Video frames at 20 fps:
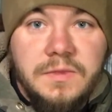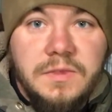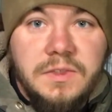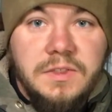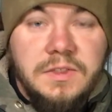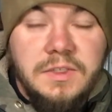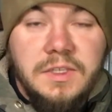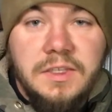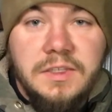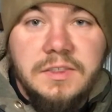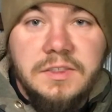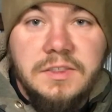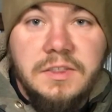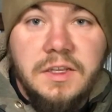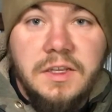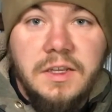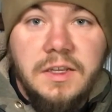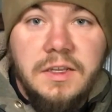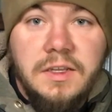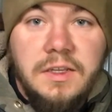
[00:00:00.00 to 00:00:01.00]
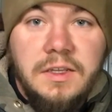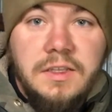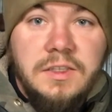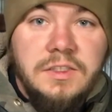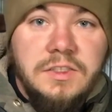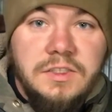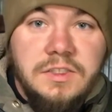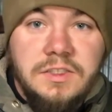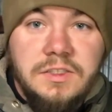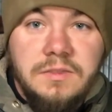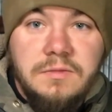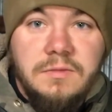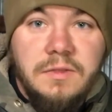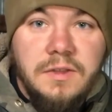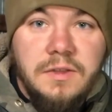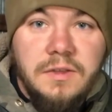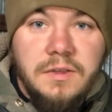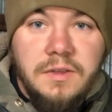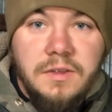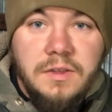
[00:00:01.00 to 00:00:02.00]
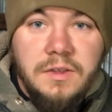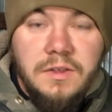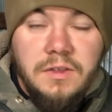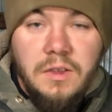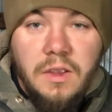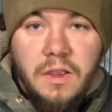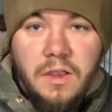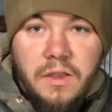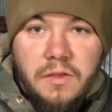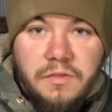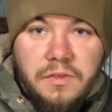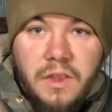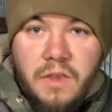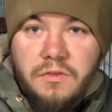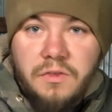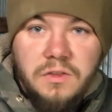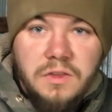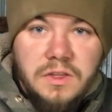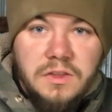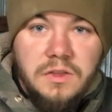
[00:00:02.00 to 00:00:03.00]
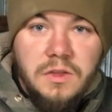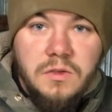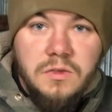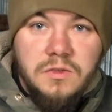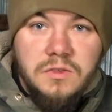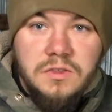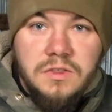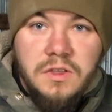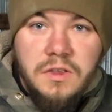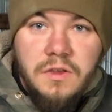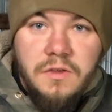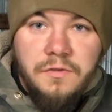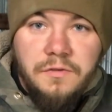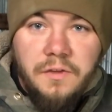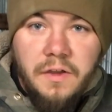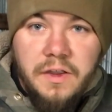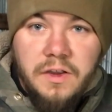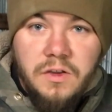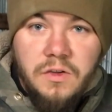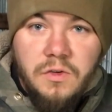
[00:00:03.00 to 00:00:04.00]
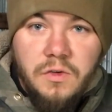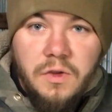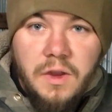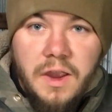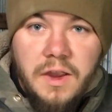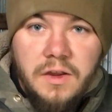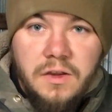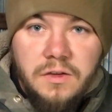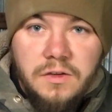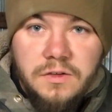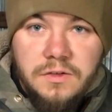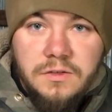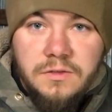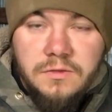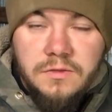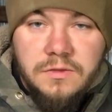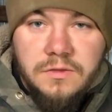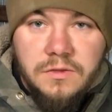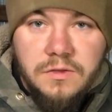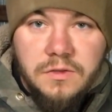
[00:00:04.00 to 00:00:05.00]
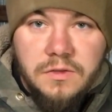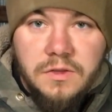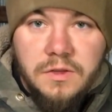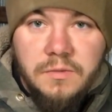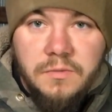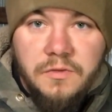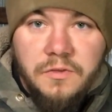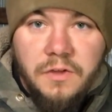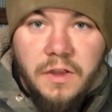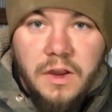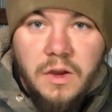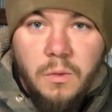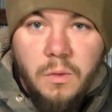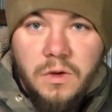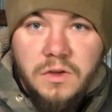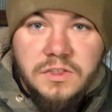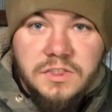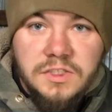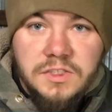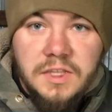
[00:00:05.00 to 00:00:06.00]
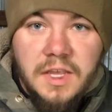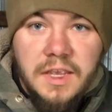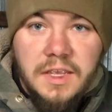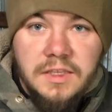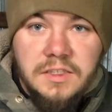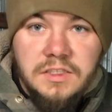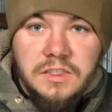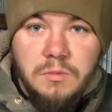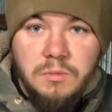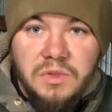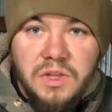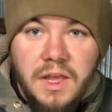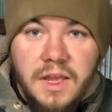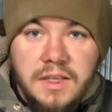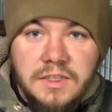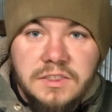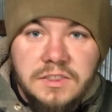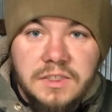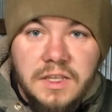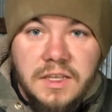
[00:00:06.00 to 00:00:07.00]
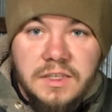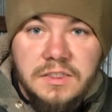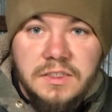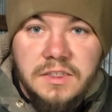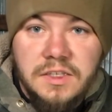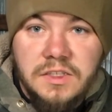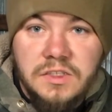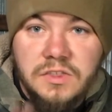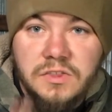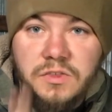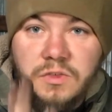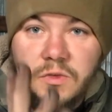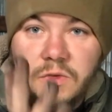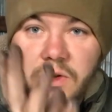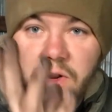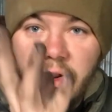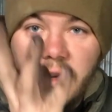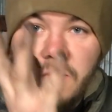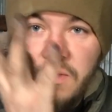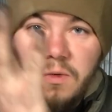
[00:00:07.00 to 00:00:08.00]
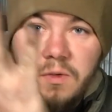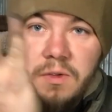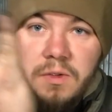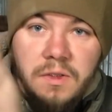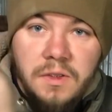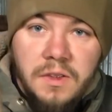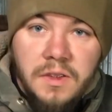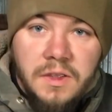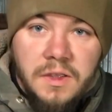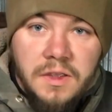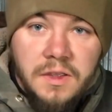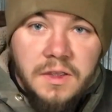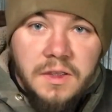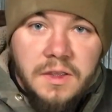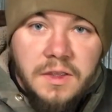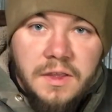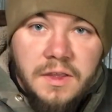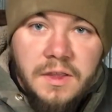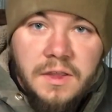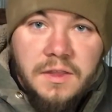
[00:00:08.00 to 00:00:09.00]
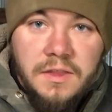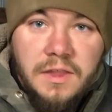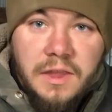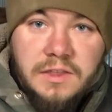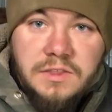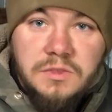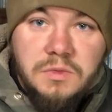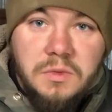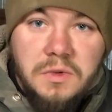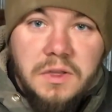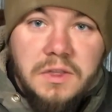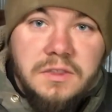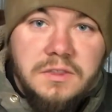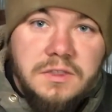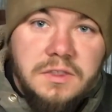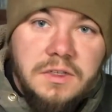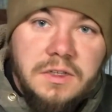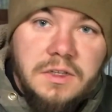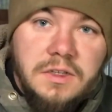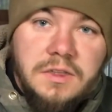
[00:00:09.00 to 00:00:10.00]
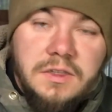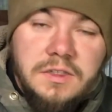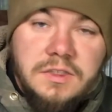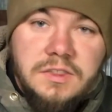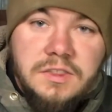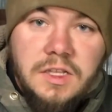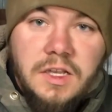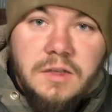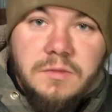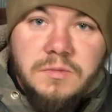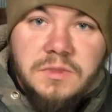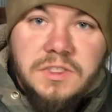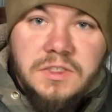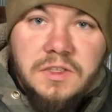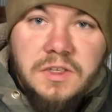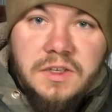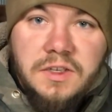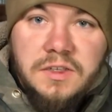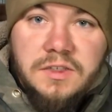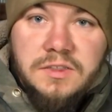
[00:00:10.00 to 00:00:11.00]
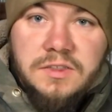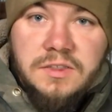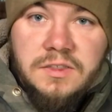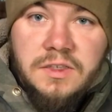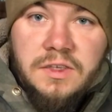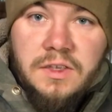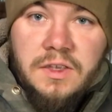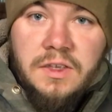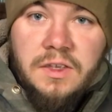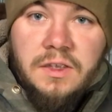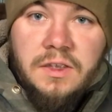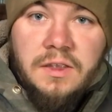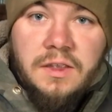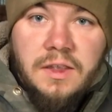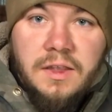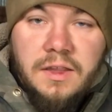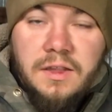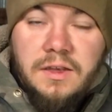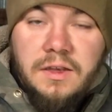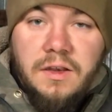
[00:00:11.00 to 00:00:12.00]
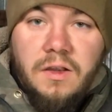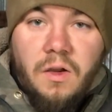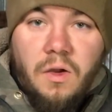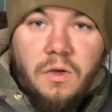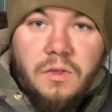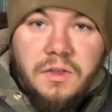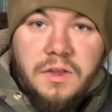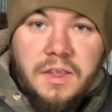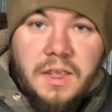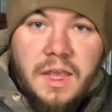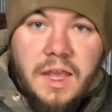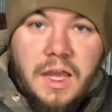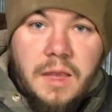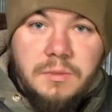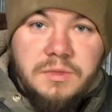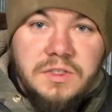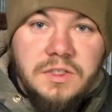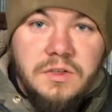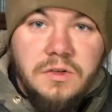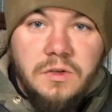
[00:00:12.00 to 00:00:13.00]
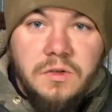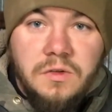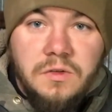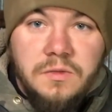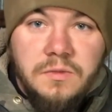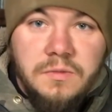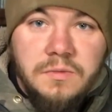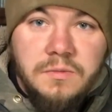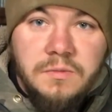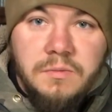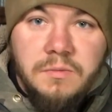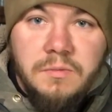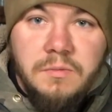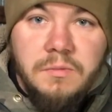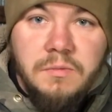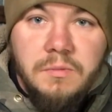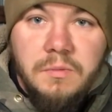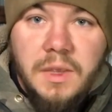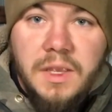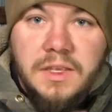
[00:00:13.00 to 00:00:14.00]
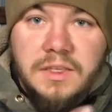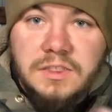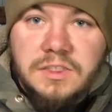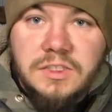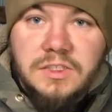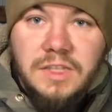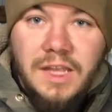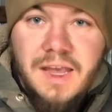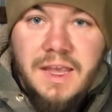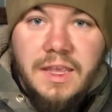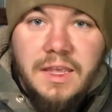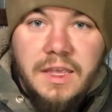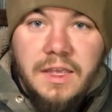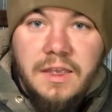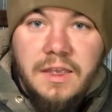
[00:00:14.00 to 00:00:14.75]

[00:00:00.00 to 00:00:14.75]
tends to, if you ever lit those firecracker or them firework snakes, them black snakes, and they just grow, that's what this Tums does. In all the gaps, it'll make a snake